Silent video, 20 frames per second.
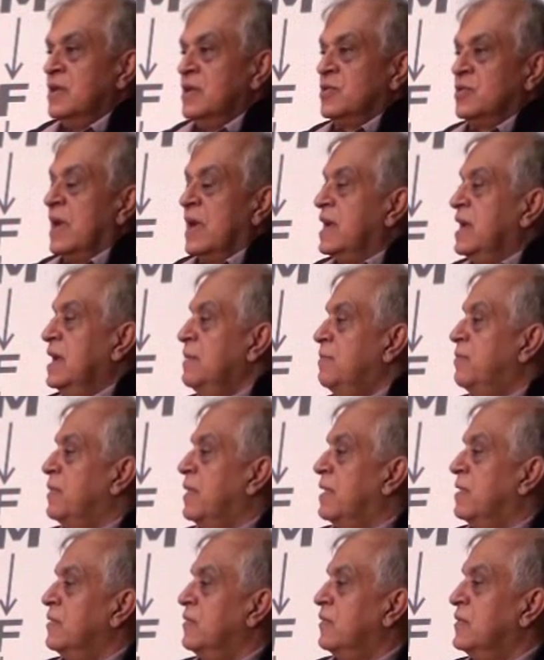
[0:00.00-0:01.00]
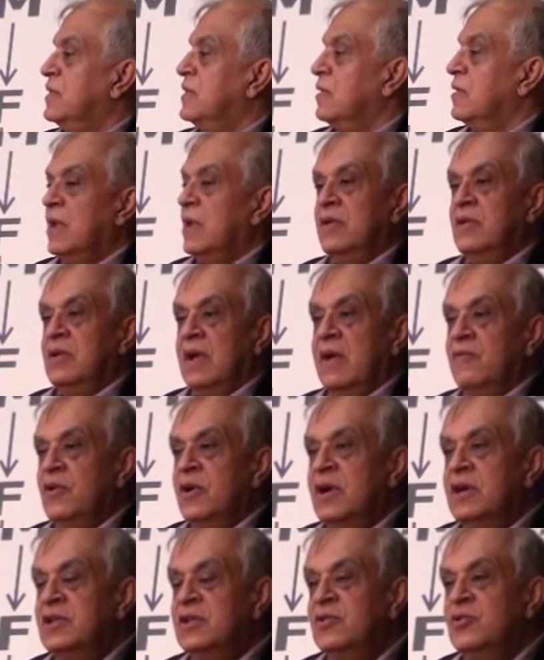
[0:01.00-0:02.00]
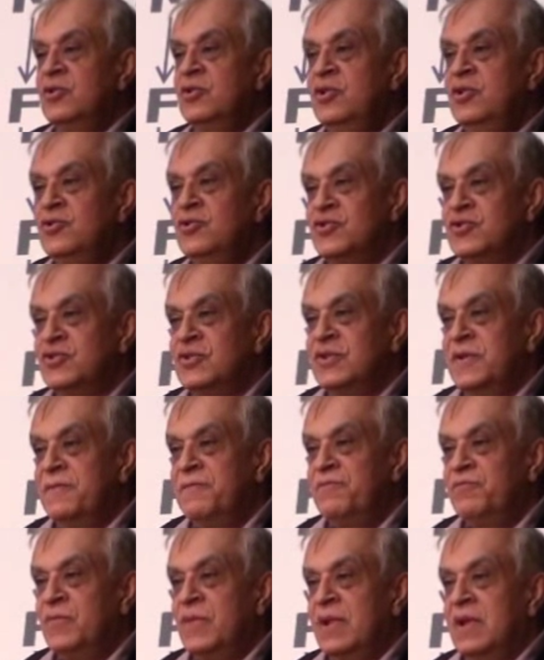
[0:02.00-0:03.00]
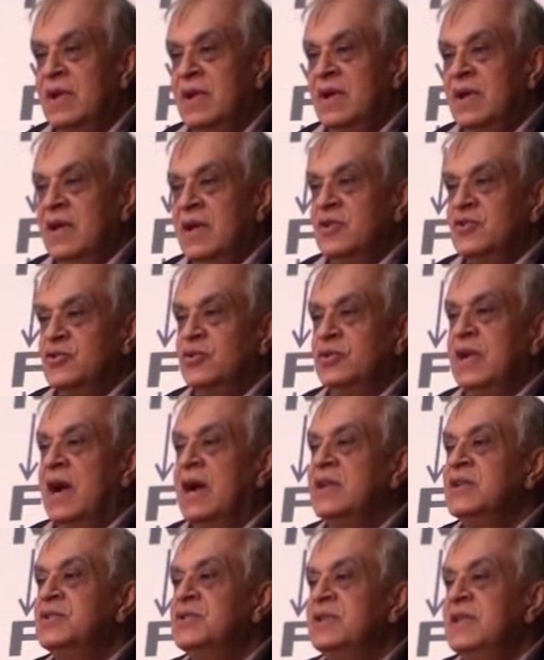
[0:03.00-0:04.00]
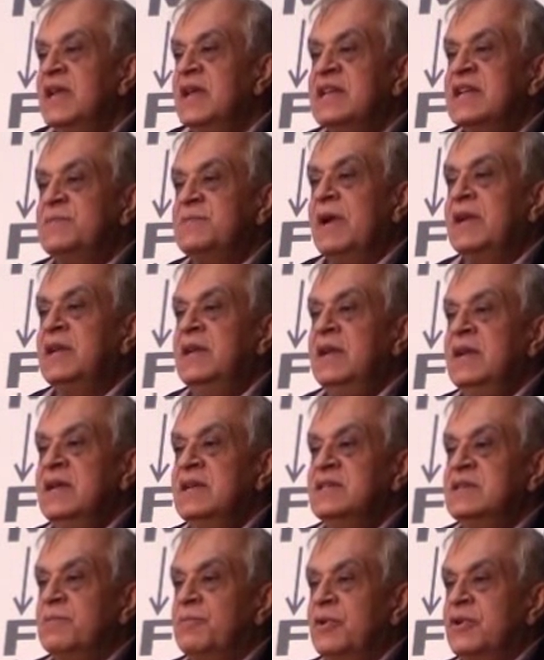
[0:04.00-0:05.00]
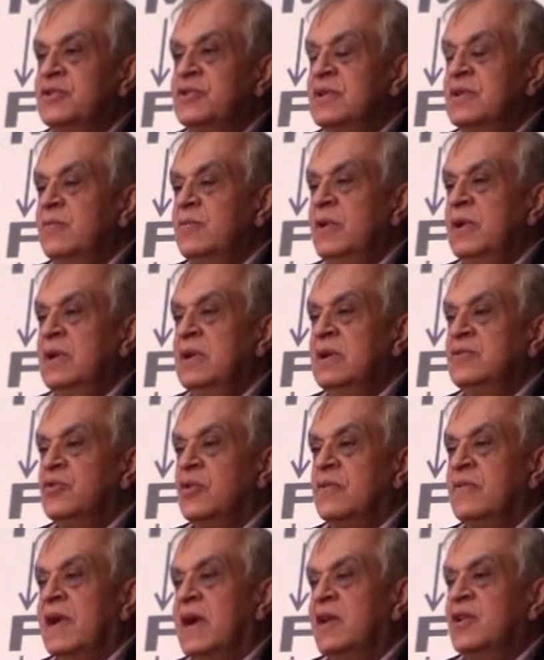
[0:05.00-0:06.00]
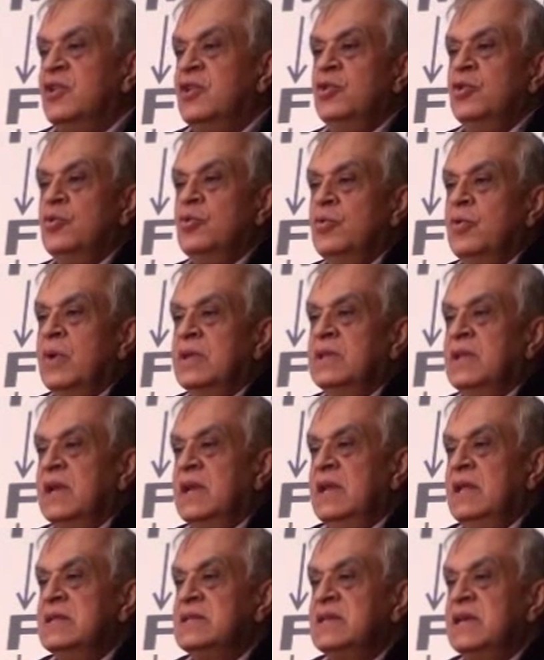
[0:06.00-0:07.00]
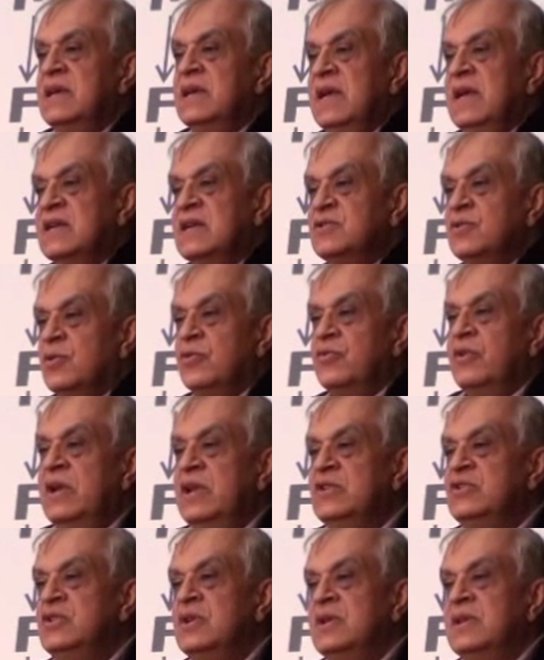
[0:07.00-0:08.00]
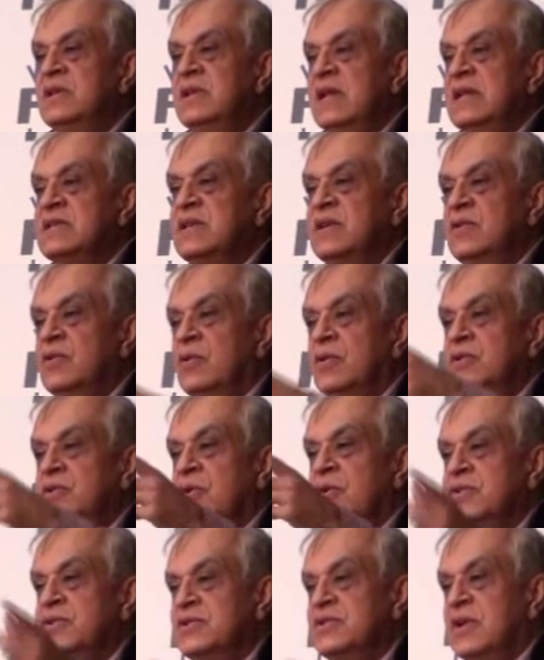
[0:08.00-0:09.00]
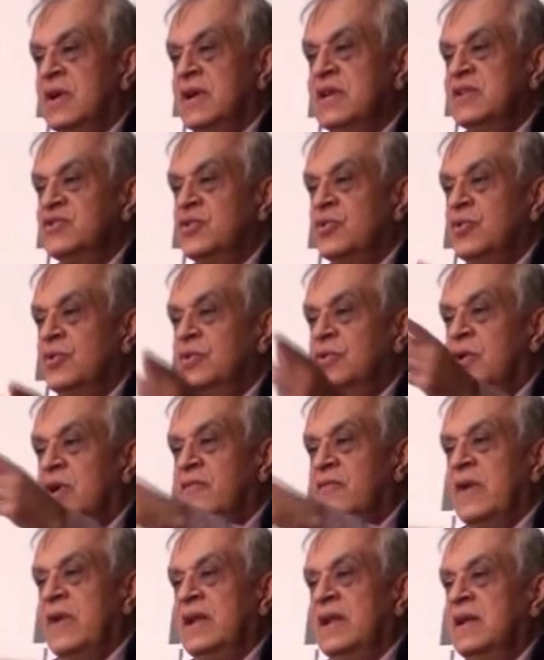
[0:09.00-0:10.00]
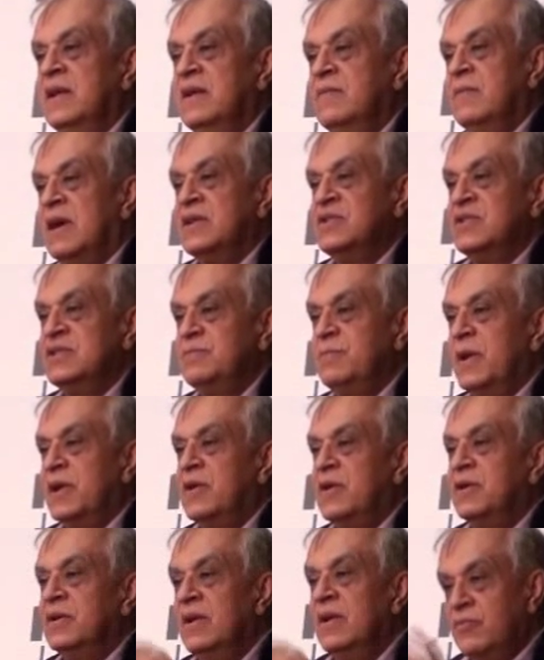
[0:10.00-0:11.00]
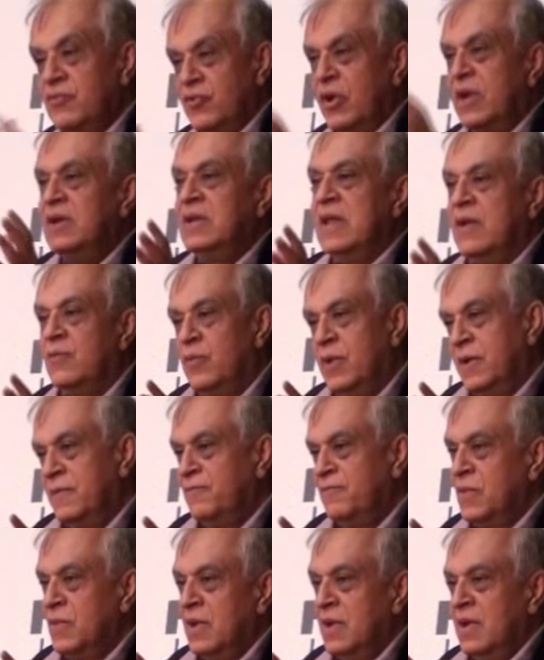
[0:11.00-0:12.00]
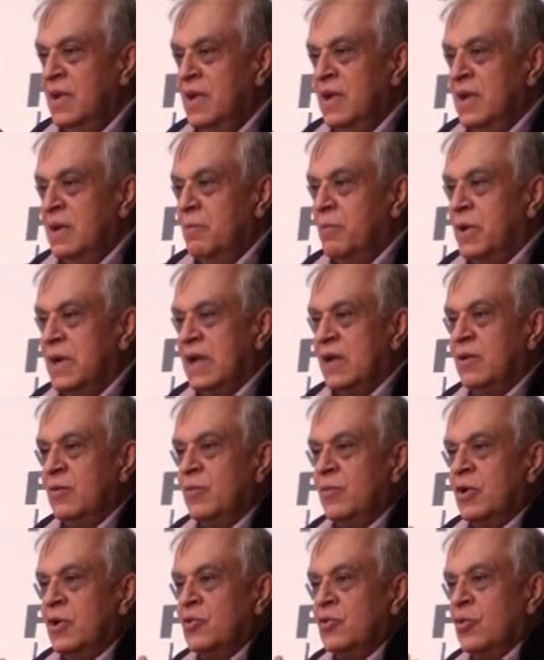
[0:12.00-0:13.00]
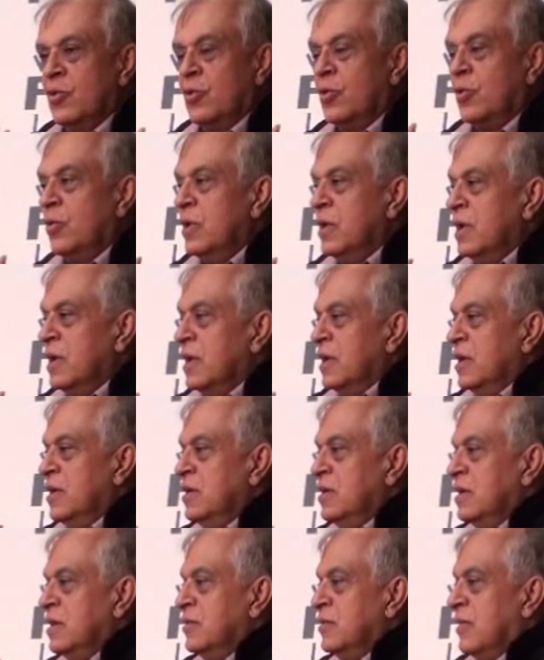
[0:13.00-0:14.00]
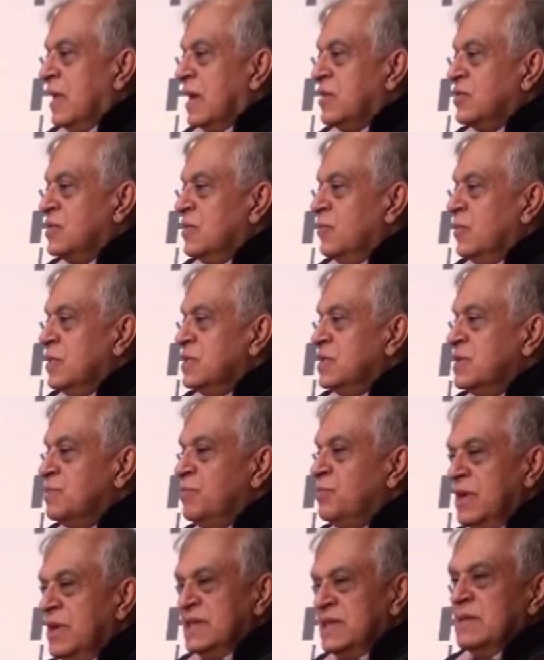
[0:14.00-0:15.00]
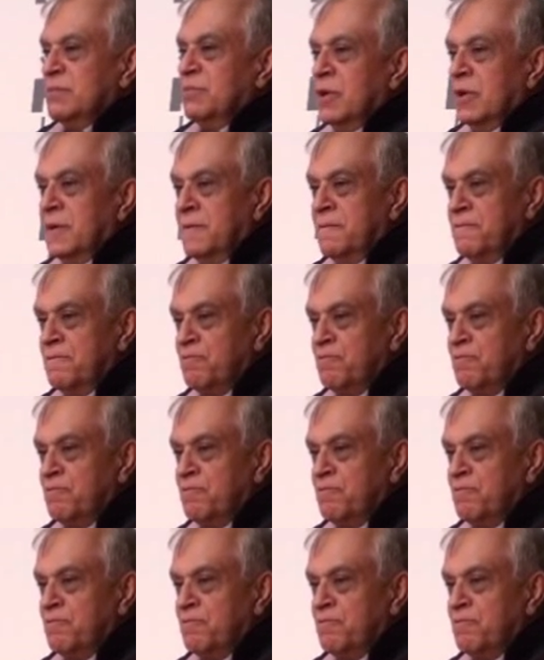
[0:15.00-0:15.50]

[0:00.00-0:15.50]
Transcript: So I keep saying, have you heard the good news? So the answer they're expecting is the person will sort of argue, and then he'll say he has his own religion. They'll say, no, yours is not as good, not valid, ours is better. They're trained that. But I don't want to go in a direction which is predictable.